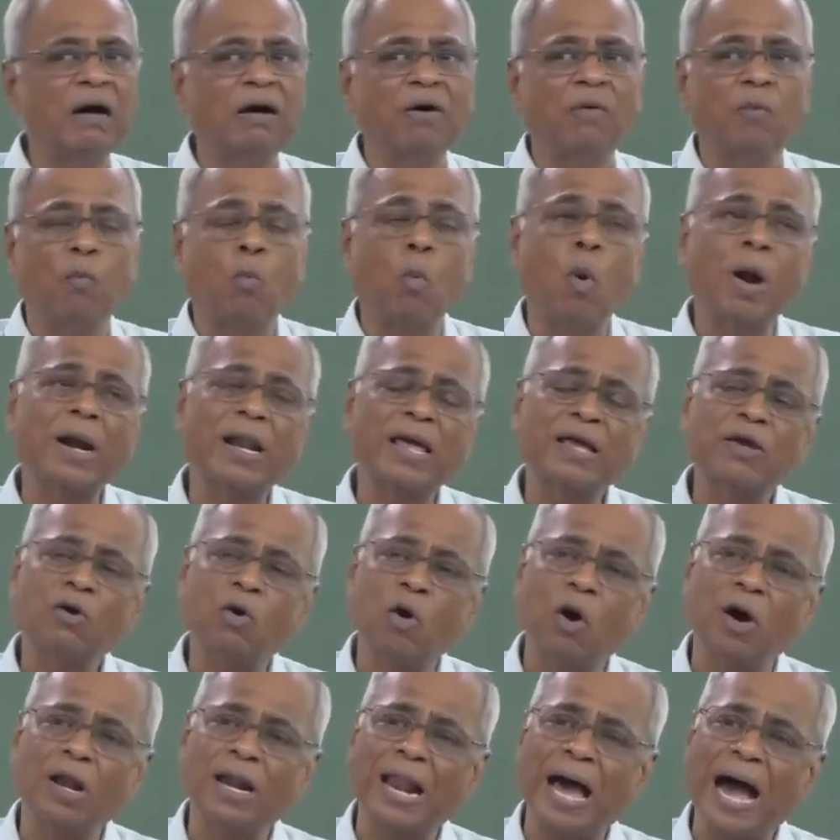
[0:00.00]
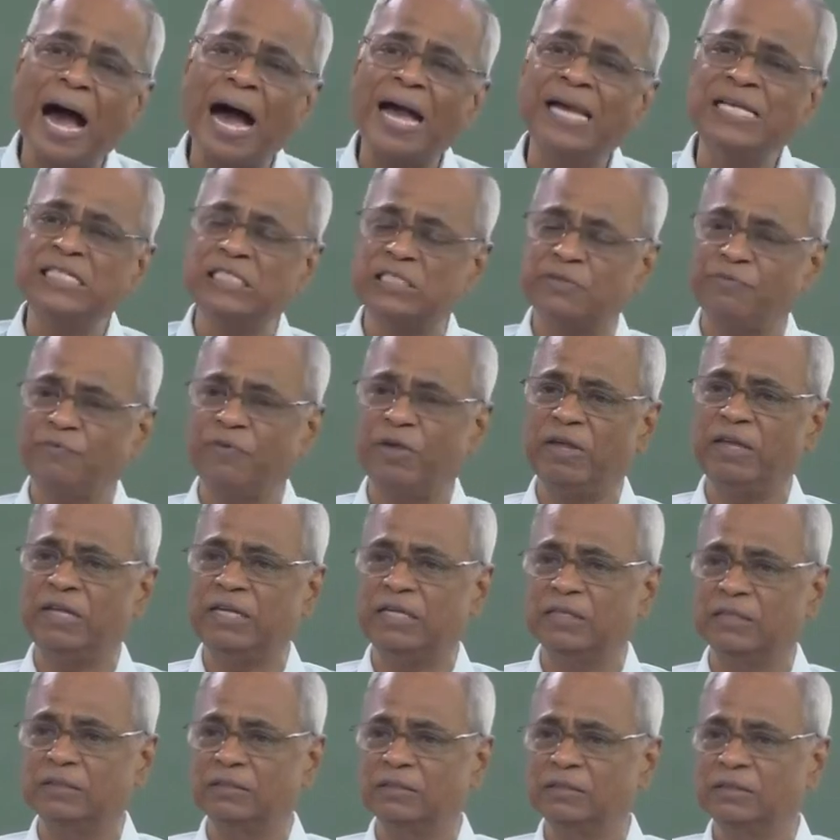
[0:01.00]
what I call ICE
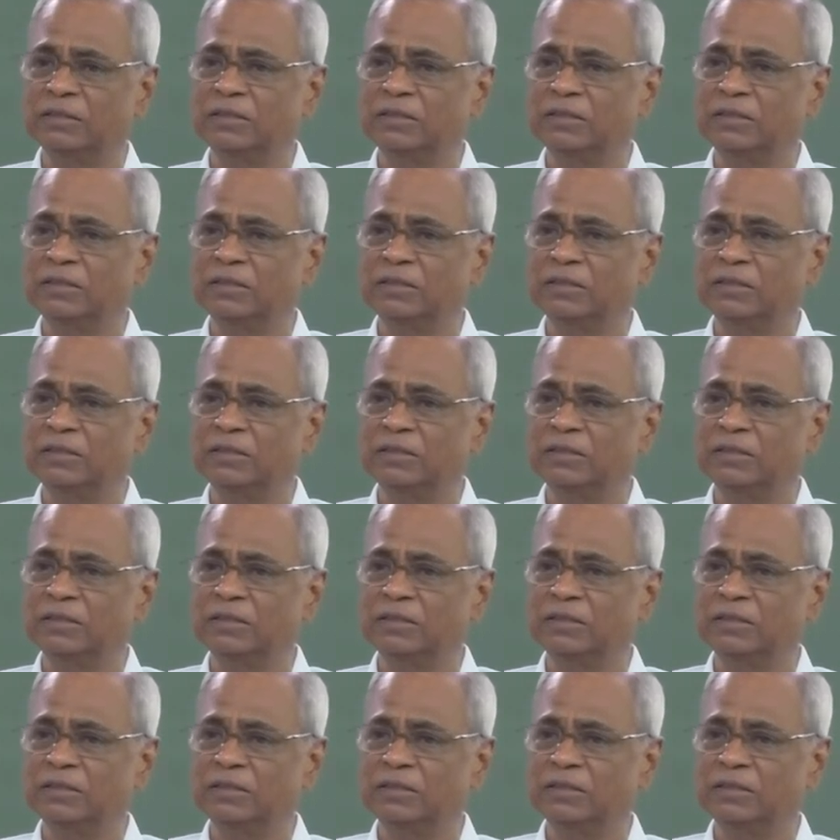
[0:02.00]
vehicle,